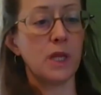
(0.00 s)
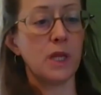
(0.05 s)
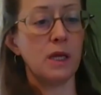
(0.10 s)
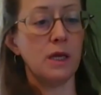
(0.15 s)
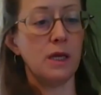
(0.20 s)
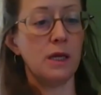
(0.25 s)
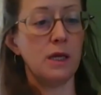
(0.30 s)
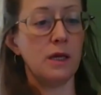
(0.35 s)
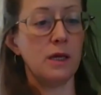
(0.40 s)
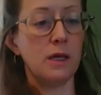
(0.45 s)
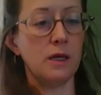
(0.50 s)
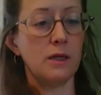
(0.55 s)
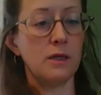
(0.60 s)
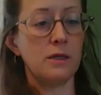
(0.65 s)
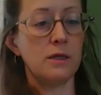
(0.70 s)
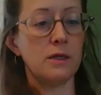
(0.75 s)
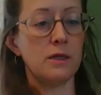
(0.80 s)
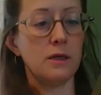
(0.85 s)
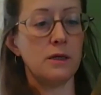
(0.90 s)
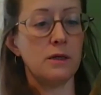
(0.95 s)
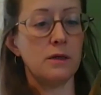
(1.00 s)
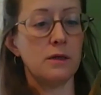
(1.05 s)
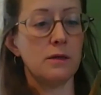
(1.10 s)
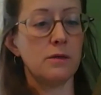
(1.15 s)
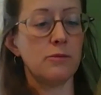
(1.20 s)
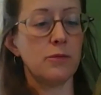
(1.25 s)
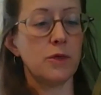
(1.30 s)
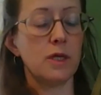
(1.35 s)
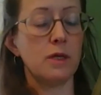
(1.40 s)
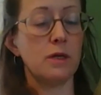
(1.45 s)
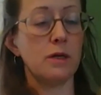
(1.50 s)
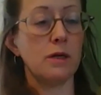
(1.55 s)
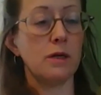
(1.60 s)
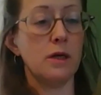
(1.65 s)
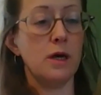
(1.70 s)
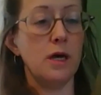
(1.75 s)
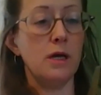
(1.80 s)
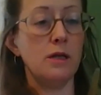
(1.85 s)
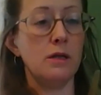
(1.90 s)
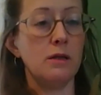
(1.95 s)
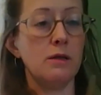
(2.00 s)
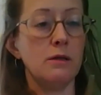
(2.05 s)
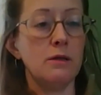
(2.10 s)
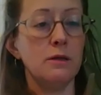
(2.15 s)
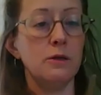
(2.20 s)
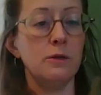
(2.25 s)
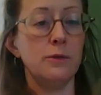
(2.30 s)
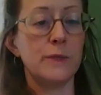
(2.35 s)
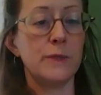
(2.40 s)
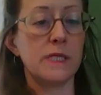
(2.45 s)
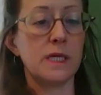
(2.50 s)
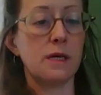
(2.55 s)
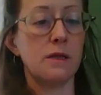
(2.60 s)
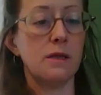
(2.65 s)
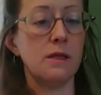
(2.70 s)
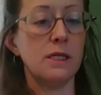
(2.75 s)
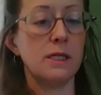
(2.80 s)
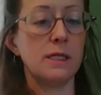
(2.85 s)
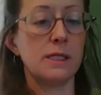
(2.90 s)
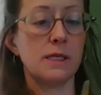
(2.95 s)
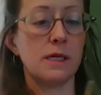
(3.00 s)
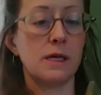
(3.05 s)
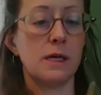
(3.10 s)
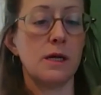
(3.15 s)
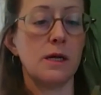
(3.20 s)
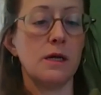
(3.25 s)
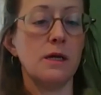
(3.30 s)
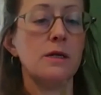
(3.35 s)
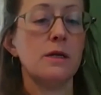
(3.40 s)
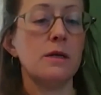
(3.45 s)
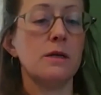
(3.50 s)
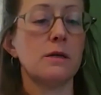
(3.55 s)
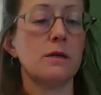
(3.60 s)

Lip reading: and I'm going to cut the loops on this side.